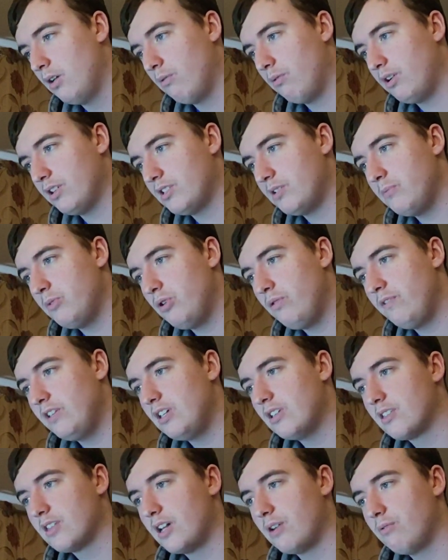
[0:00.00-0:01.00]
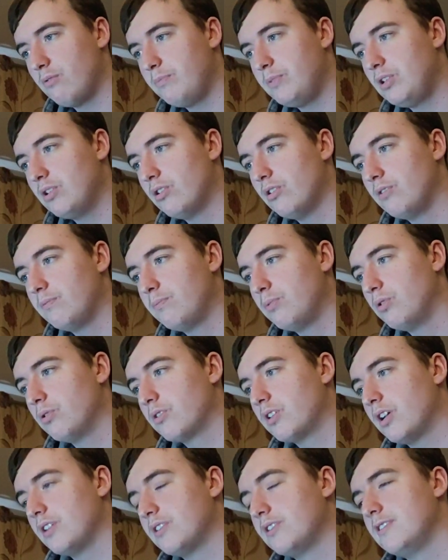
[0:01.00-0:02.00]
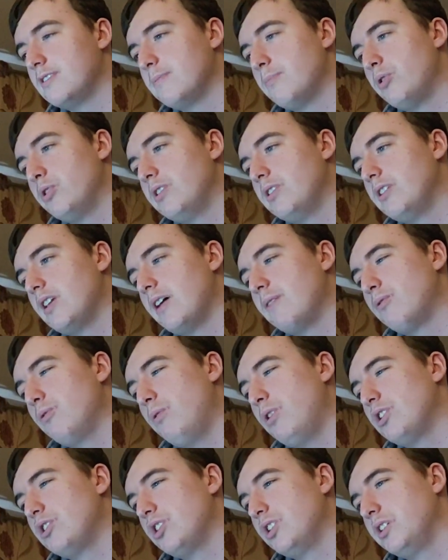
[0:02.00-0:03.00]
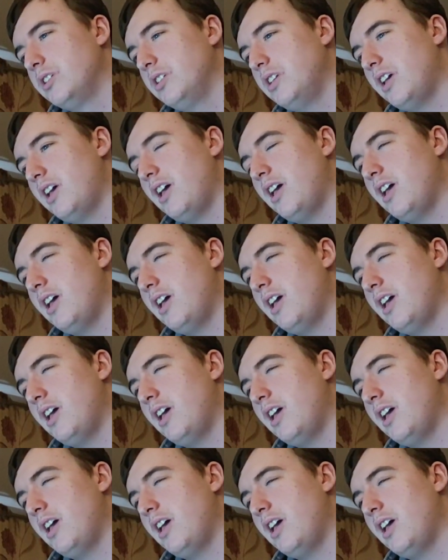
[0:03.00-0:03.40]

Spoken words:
What's a movie you thought would be good but got disappointed after watching?